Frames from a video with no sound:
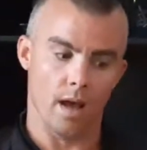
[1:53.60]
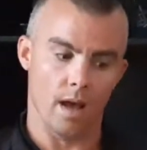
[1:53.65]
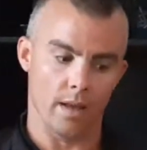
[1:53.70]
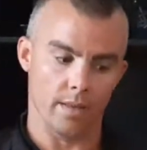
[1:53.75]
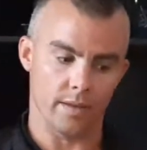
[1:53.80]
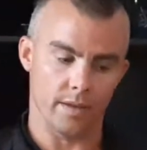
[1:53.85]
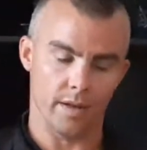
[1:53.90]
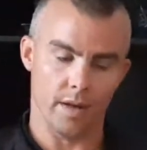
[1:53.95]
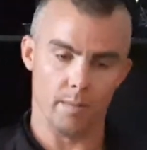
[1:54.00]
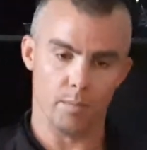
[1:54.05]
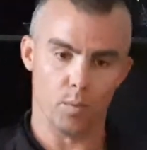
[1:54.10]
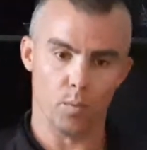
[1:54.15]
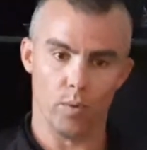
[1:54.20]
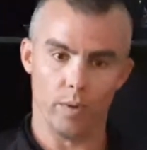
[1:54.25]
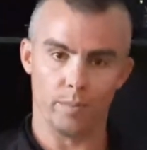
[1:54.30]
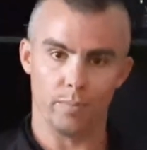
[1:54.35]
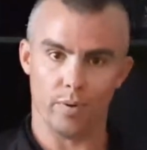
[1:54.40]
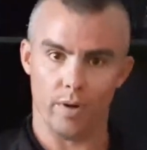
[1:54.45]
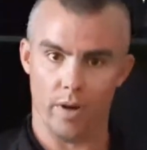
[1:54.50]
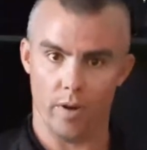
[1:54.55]
The number
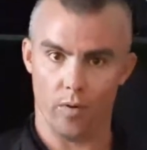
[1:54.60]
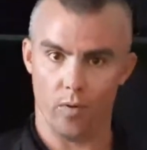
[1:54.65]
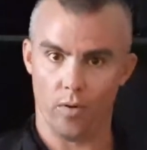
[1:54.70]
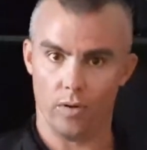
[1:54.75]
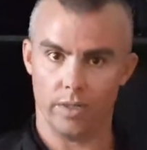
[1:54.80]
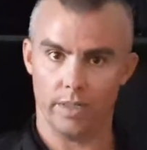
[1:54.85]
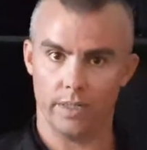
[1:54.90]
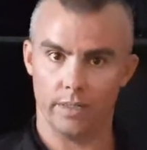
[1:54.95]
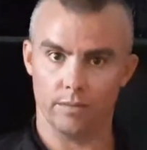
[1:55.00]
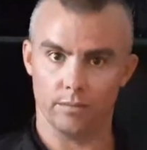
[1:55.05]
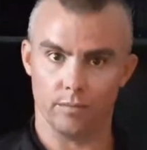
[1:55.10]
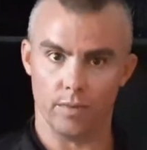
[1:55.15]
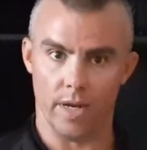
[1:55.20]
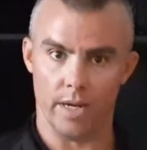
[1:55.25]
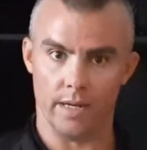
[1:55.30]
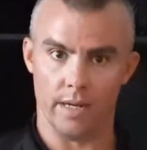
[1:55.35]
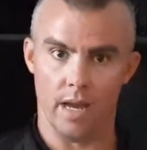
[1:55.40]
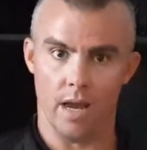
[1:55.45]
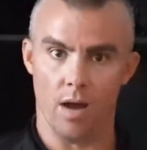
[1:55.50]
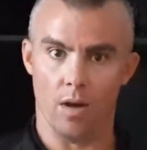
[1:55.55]
one priority right
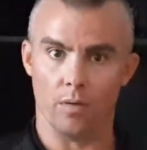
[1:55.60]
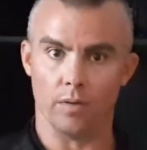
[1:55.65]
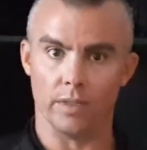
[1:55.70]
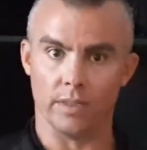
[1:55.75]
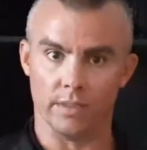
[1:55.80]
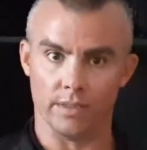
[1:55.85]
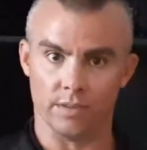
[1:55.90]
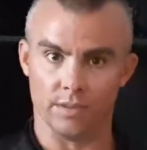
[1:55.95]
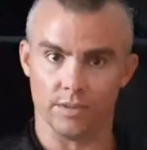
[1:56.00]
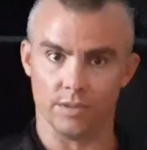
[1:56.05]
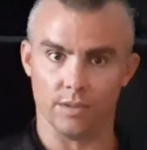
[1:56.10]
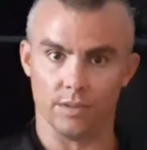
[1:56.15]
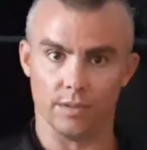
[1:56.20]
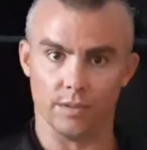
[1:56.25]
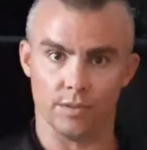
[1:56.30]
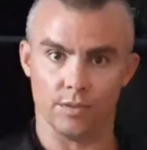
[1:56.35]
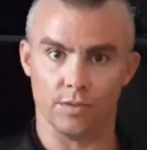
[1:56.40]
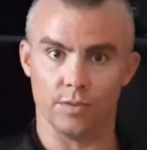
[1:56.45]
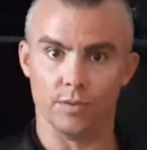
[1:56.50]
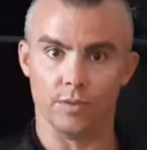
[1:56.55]
now is
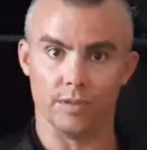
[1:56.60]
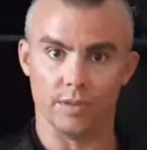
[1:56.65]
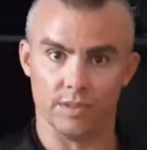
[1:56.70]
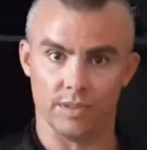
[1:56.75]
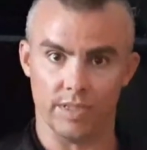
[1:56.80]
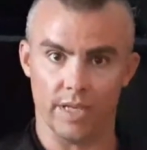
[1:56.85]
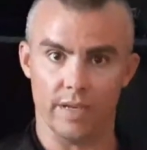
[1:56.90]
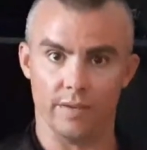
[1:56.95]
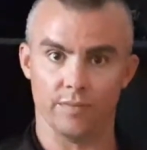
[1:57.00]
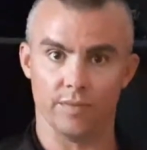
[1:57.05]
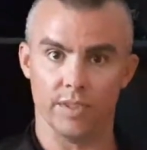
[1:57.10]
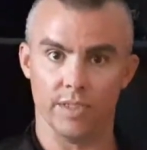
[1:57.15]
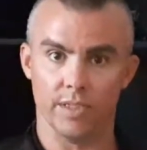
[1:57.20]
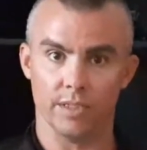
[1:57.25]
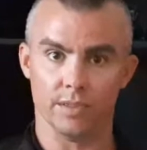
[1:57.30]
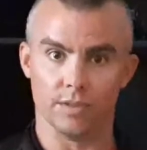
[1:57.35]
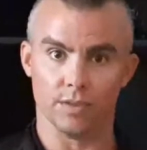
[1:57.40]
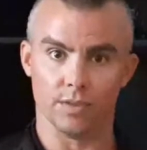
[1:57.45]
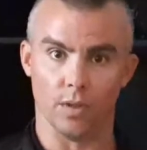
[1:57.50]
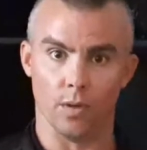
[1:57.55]
student safety.
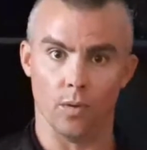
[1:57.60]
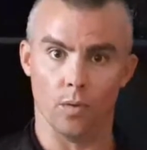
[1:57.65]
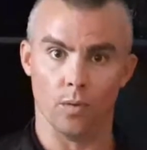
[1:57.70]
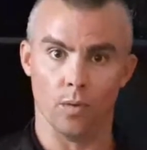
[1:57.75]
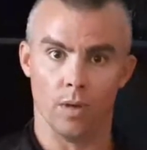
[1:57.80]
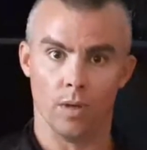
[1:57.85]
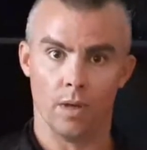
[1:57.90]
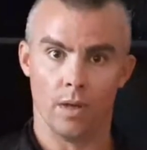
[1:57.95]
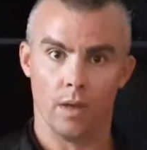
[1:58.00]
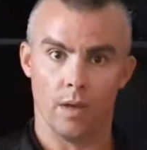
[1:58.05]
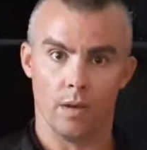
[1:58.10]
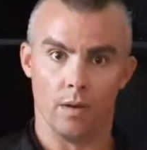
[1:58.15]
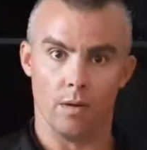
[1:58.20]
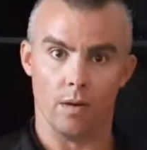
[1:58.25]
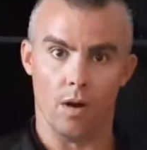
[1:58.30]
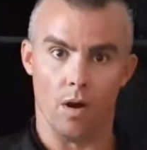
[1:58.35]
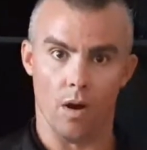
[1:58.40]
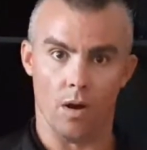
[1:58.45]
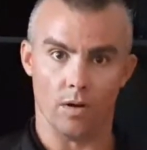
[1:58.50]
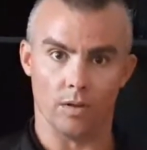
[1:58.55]
So
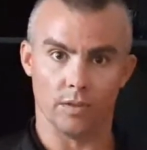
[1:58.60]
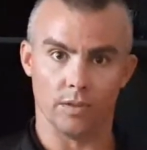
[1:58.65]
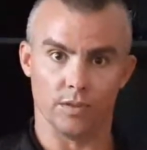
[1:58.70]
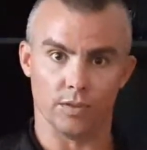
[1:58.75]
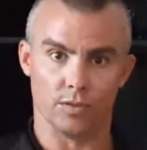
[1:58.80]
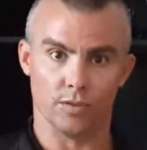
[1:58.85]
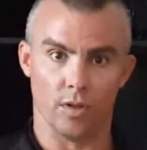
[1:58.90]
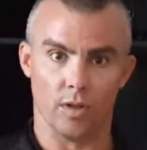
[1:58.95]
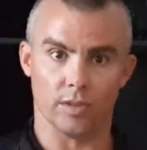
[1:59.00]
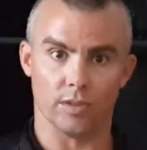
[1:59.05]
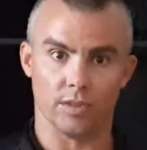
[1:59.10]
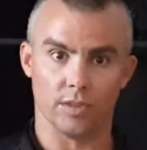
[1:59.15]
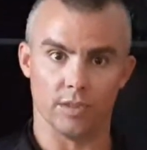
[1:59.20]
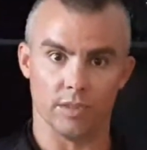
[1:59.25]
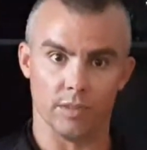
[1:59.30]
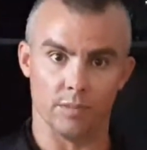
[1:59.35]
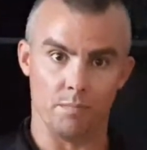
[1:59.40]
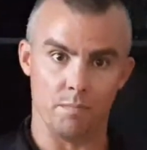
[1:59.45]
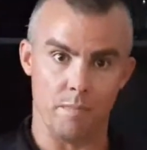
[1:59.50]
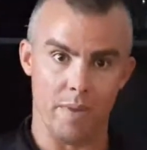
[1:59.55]
our instruction
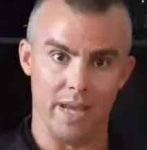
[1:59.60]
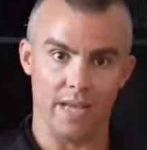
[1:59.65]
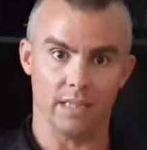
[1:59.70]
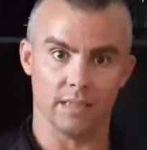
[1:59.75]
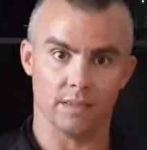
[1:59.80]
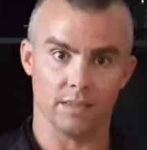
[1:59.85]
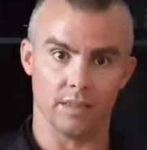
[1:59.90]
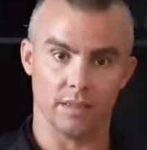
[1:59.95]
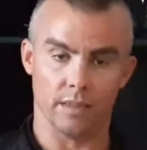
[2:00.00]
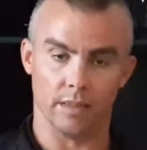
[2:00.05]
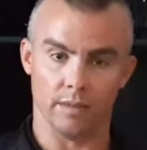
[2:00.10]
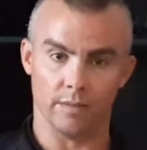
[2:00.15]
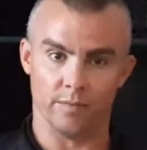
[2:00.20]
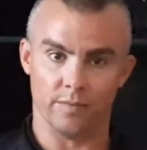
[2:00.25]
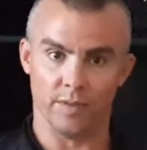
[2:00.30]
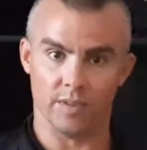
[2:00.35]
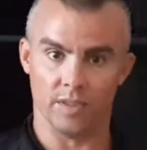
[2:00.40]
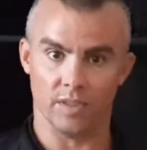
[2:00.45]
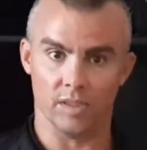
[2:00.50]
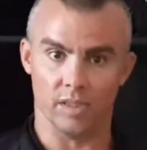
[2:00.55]
is based,
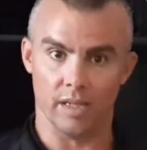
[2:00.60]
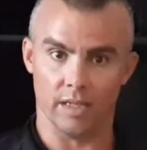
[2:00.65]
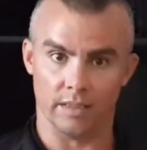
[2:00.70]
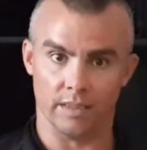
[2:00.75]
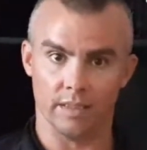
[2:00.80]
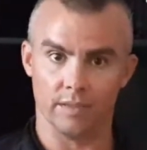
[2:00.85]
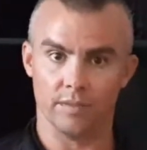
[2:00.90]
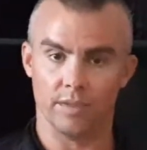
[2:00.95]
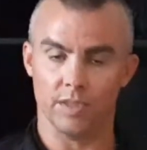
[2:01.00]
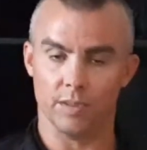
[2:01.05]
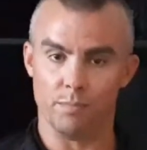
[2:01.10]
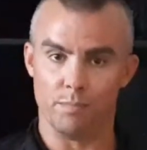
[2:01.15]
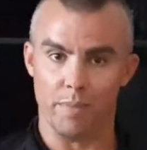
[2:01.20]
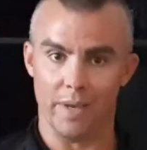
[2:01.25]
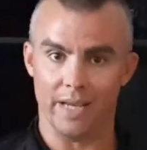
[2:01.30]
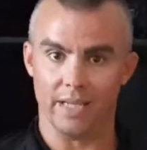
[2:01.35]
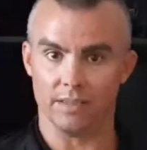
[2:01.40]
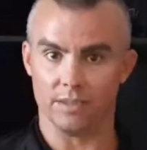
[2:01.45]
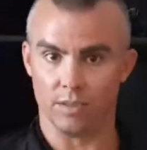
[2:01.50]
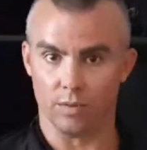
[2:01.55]
physical activity is
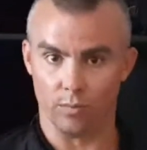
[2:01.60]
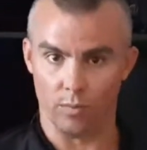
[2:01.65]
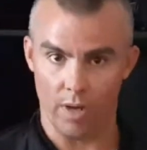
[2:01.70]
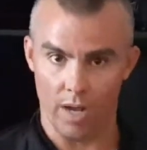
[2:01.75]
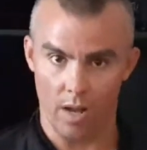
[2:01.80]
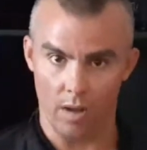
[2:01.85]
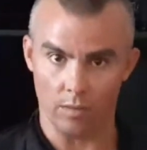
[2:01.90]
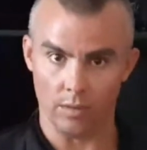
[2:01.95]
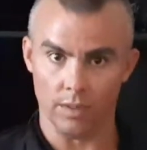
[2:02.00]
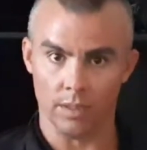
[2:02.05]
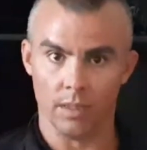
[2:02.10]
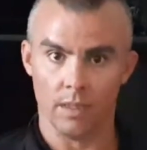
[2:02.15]
based around